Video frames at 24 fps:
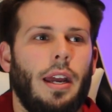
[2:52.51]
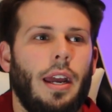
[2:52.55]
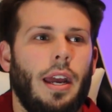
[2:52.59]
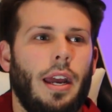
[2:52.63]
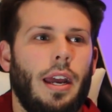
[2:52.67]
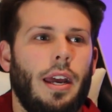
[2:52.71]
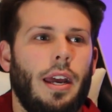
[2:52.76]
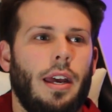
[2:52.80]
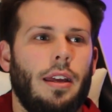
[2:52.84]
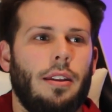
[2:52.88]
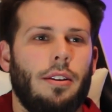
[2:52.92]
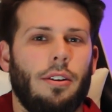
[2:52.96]

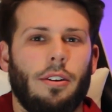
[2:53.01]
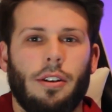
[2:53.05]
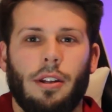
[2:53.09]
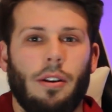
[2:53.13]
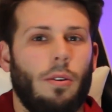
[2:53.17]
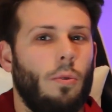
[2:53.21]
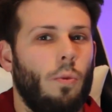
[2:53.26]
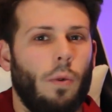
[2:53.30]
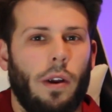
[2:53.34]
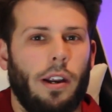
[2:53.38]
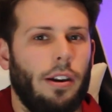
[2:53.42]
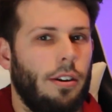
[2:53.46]
and you're going
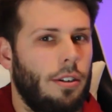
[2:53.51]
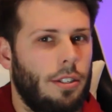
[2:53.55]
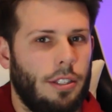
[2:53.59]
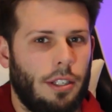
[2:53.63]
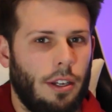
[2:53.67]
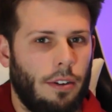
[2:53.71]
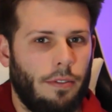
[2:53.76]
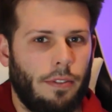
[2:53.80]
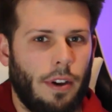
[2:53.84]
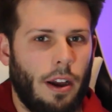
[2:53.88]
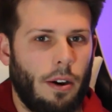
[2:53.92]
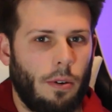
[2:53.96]
to wear
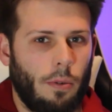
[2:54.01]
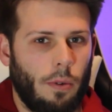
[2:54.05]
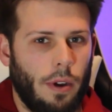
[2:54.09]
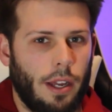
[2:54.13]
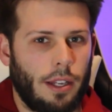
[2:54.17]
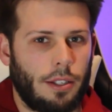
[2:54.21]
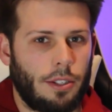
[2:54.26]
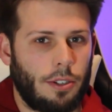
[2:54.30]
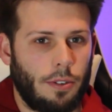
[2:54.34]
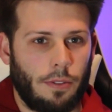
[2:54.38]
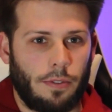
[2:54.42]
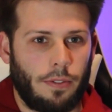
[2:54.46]
yourself out way
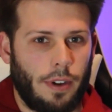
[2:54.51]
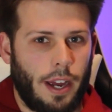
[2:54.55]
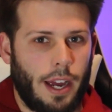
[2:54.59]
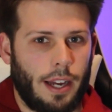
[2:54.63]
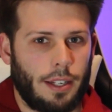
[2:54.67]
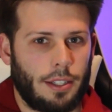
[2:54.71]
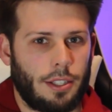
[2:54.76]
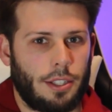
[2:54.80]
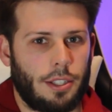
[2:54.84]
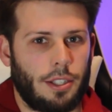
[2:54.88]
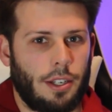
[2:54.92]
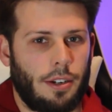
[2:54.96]
too
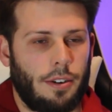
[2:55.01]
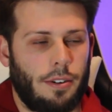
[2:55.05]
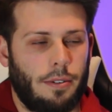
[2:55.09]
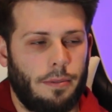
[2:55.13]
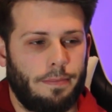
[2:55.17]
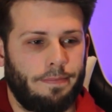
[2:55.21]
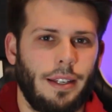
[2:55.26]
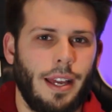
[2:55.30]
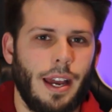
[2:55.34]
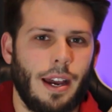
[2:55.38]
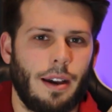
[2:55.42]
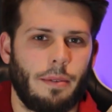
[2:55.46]
fast. So
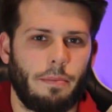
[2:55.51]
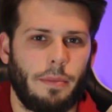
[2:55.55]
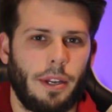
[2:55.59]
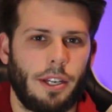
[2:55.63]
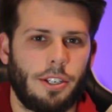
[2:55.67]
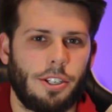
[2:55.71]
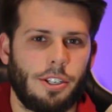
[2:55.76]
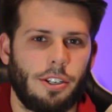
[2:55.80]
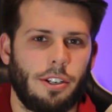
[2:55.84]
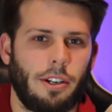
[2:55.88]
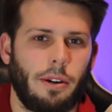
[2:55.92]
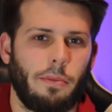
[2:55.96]
yeah, make
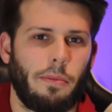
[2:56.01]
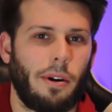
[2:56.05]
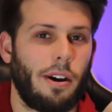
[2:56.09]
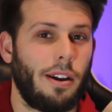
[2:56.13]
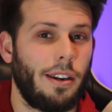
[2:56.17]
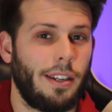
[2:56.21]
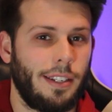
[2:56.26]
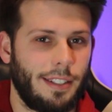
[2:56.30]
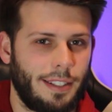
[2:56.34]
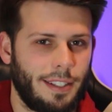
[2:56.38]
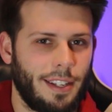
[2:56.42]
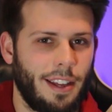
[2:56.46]
sure your
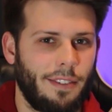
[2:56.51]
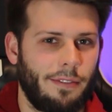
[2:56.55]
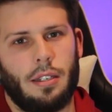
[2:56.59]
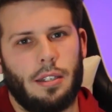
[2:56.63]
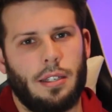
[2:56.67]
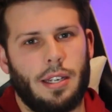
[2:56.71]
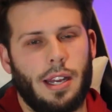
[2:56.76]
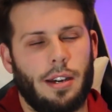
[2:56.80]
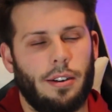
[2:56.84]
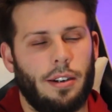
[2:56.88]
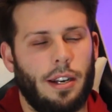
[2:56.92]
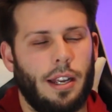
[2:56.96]
body is level.
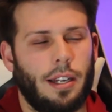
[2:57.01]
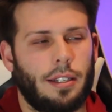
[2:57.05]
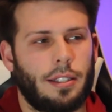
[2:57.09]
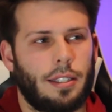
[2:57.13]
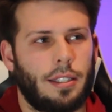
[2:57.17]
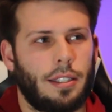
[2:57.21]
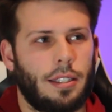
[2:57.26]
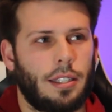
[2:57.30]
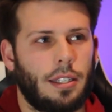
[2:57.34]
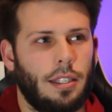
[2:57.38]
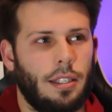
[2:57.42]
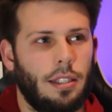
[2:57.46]
Now
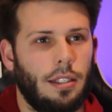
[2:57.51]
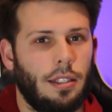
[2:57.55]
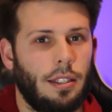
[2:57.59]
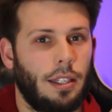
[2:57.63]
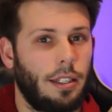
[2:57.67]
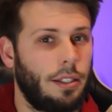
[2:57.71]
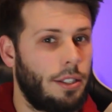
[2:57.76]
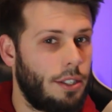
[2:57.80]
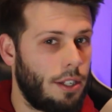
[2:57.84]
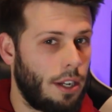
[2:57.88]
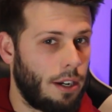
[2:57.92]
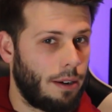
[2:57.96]
next,
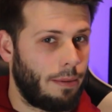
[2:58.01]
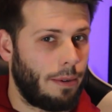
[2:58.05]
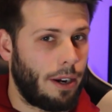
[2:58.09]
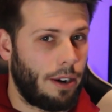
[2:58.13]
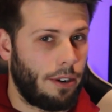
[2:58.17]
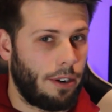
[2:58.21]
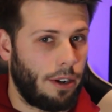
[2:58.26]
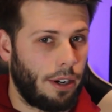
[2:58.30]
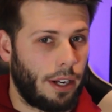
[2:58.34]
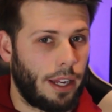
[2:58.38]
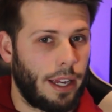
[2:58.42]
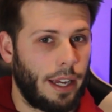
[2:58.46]
let's talk
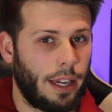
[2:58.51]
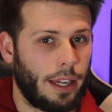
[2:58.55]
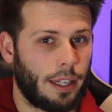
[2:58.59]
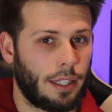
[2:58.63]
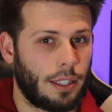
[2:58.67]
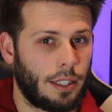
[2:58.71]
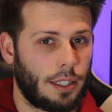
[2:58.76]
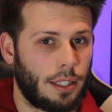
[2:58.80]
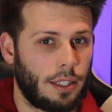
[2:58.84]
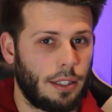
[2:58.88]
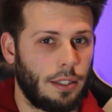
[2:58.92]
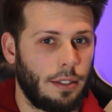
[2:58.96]
about your
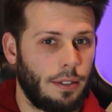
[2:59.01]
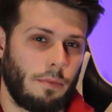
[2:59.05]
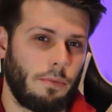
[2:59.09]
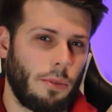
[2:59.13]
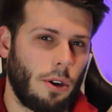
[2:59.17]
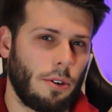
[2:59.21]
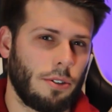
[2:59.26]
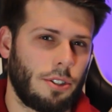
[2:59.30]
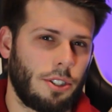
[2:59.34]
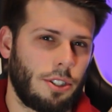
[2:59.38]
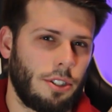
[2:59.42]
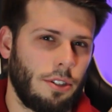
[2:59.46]
kicks.
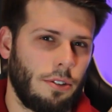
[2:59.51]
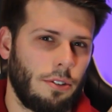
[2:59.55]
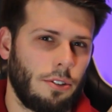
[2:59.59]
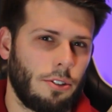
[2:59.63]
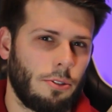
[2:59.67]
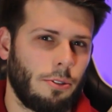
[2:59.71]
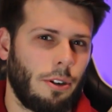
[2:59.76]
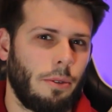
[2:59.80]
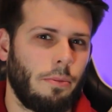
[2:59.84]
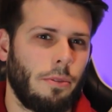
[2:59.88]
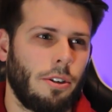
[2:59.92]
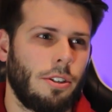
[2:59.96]
Most new
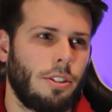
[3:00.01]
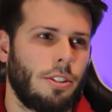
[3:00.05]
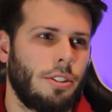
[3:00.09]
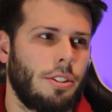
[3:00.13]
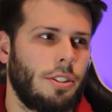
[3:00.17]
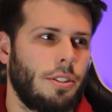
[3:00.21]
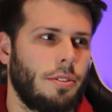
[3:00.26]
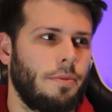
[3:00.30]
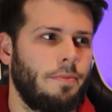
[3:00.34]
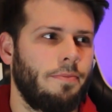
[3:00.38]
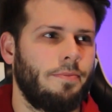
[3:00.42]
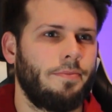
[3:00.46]

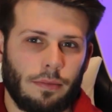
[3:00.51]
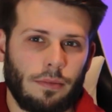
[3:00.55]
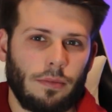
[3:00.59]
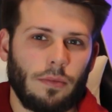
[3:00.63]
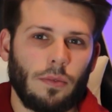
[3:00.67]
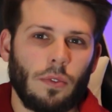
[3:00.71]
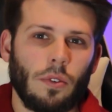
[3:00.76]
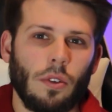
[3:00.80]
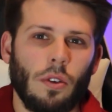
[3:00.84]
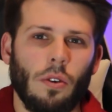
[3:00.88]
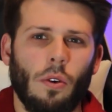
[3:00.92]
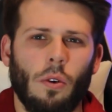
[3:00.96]
swimmers,
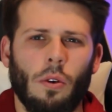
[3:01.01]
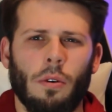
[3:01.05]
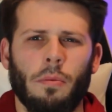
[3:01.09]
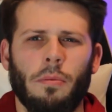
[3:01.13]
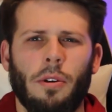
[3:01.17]
or